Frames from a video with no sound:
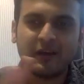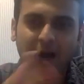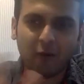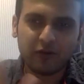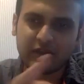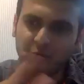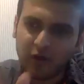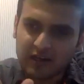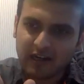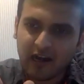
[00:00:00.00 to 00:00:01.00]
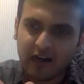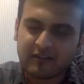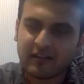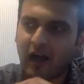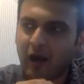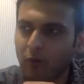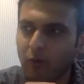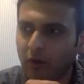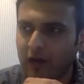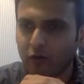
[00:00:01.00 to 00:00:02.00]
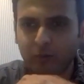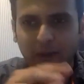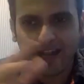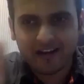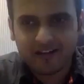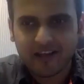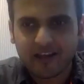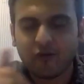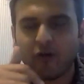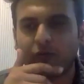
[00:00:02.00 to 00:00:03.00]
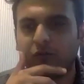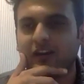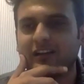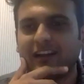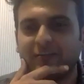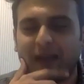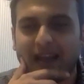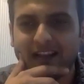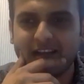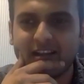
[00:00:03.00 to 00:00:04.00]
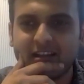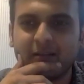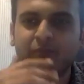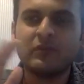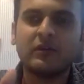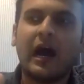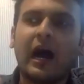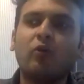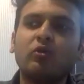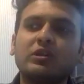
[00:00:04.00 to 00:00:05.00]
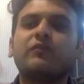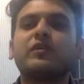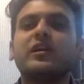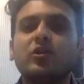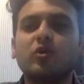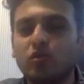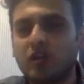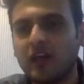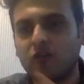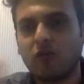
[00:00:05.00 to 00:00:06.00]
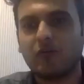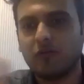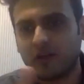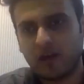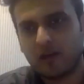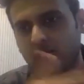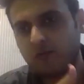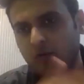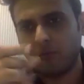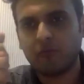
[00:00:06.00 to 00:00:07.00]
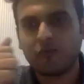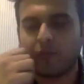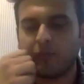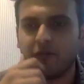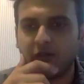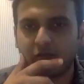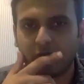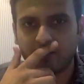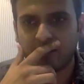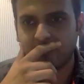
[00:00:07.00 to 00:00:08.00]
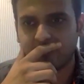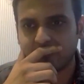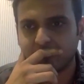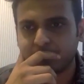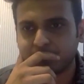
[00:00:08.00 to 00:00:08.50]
How is the work hours? How are you balancing your work-life balance? How different do you think you are working from your previous organization?